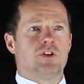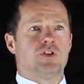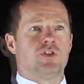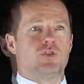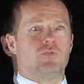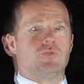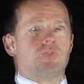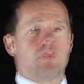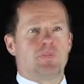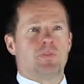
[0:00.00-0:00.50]

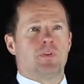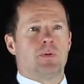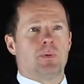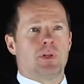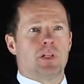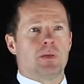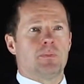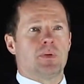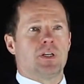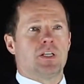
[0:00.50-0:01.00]
duty
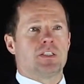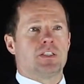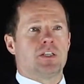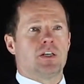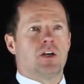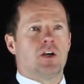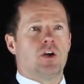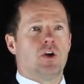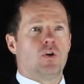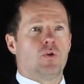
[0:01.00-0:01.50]
50mm
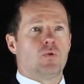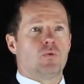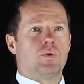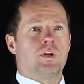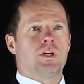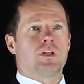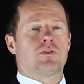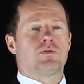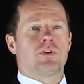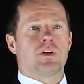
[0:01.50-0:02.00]

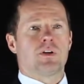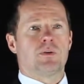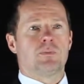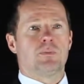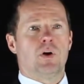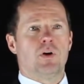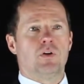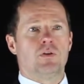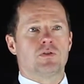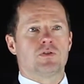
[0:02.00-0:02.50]
wing threaded
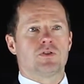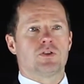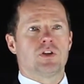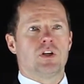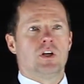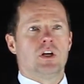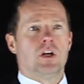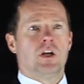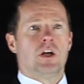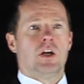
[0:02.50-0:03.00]
bolts
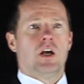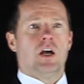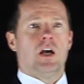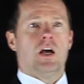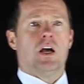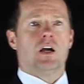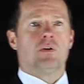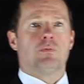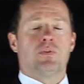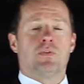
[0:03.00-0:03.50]

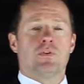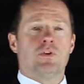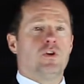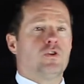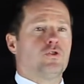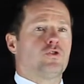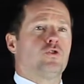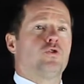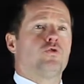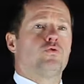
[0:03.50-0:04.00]
with no
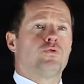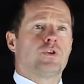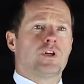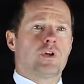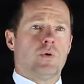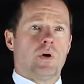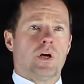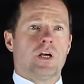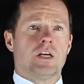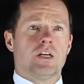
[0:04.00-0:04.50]
tool
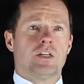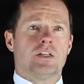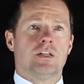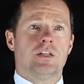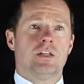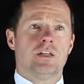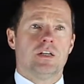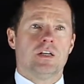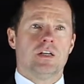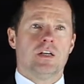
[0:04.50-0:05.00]
required,
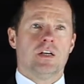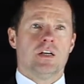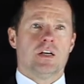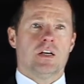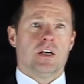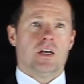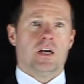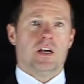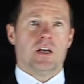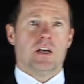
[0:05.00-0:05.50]

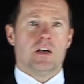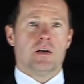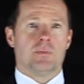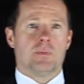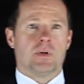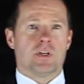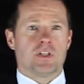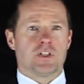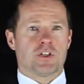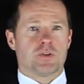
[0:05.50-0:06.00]

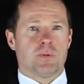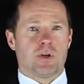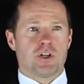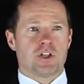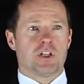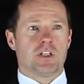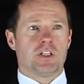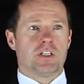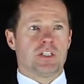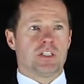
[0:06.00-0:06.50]
and its
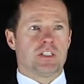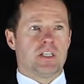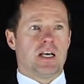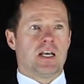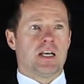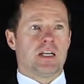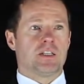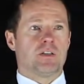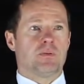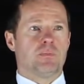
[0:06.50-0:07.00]
specially
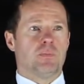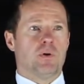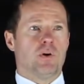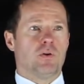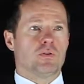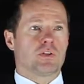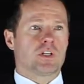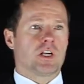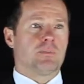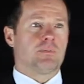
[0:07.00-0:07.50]
designed
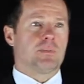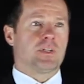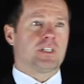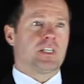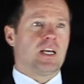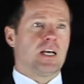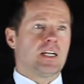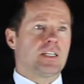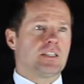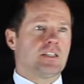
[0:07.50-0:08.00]
bolt can be
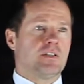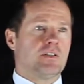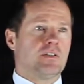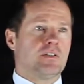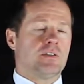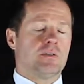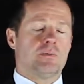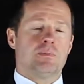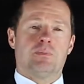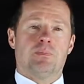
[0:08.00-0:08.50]
tightened
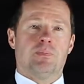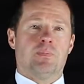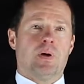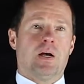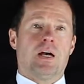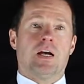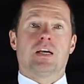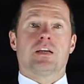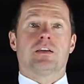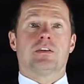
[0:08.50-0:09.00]

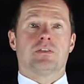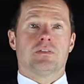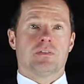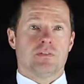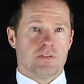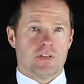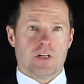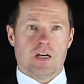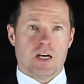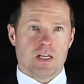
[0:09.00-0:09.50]
by
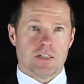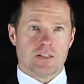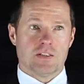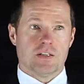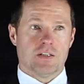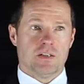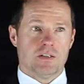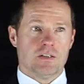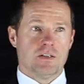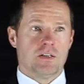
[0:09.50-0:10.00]
the hand.
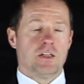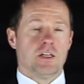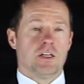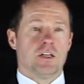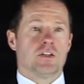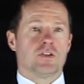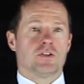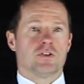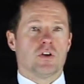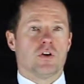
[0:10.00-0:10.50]

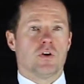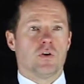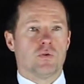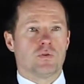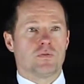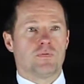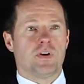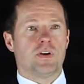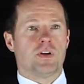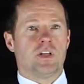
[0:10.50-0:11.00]
So
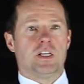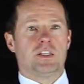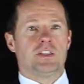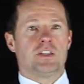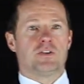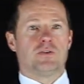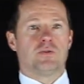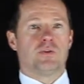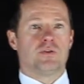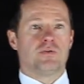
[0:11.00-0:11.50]
very easy
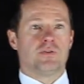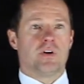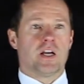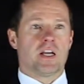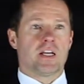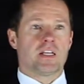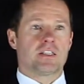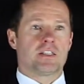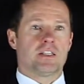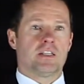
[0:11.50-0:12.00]
to
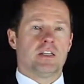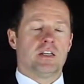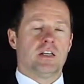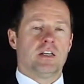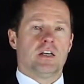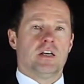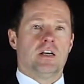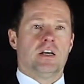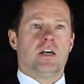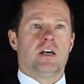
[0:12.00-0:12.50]
erect
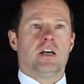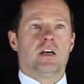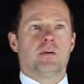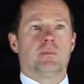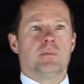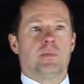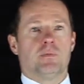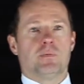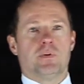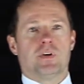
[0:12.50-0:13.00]

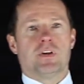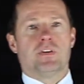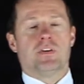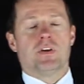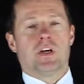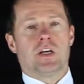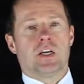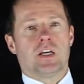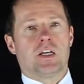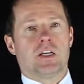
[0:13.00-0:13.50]
with
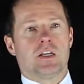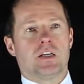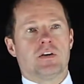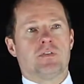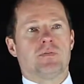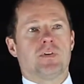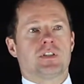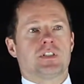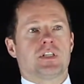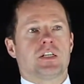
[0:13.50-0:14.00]
a
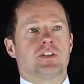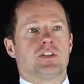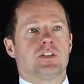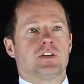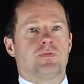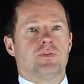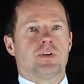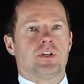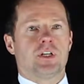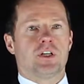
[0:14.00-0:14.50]
fantastic
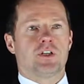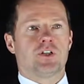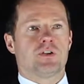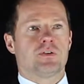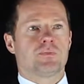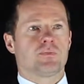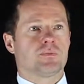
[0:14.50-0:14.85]
finish.